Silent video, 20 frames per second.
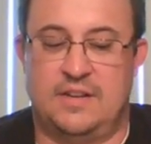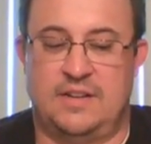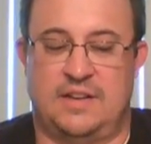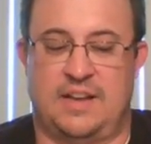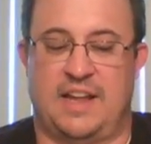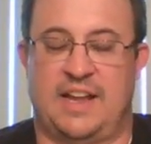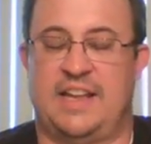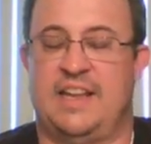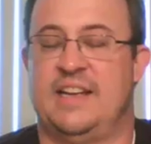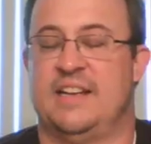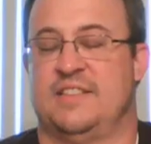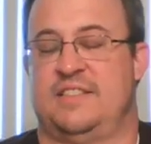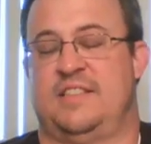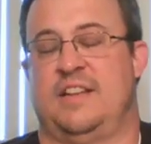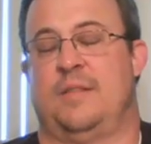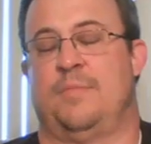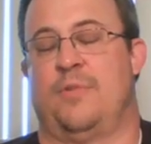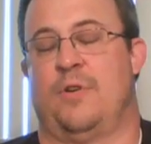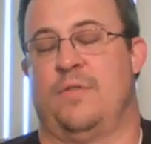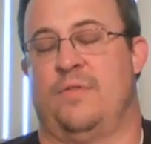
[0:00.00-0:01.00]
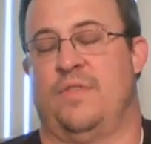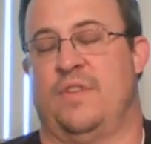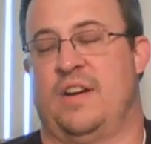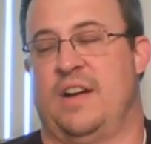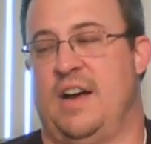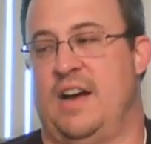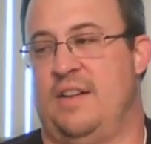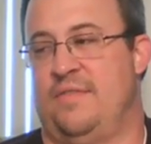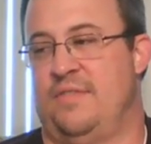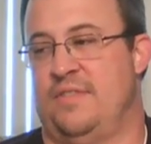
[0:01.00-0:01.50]
that he is set apart for
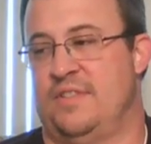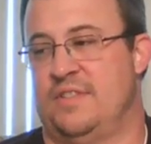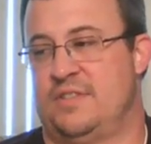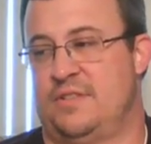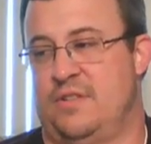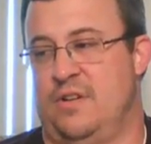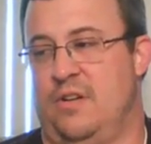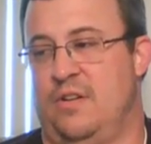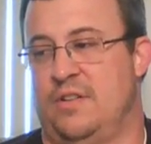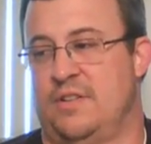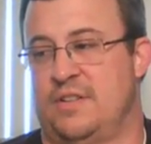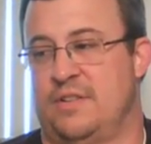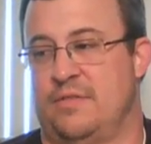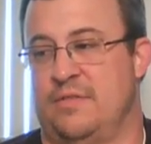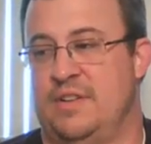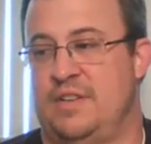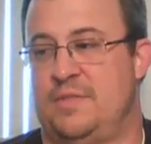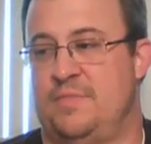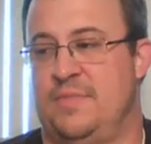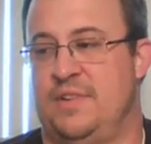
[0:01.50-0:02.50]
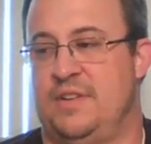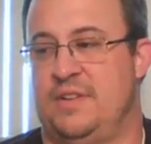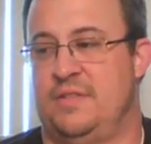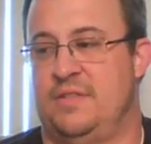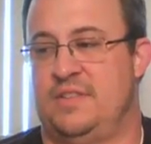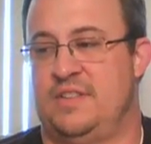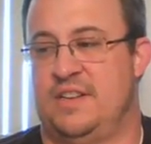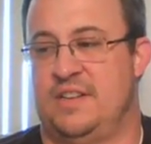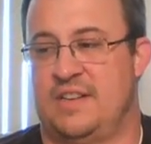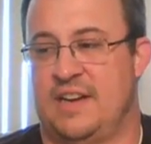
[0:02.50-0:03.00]
God for this call to reach
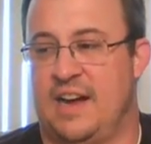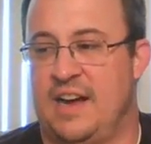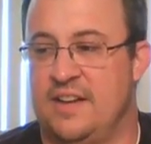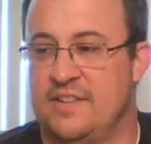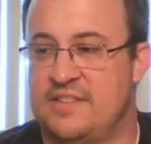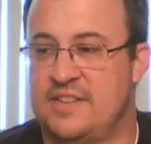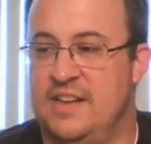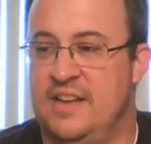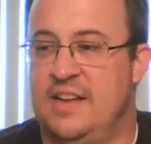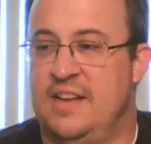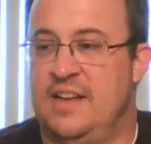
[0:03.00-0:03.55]
Gentiles,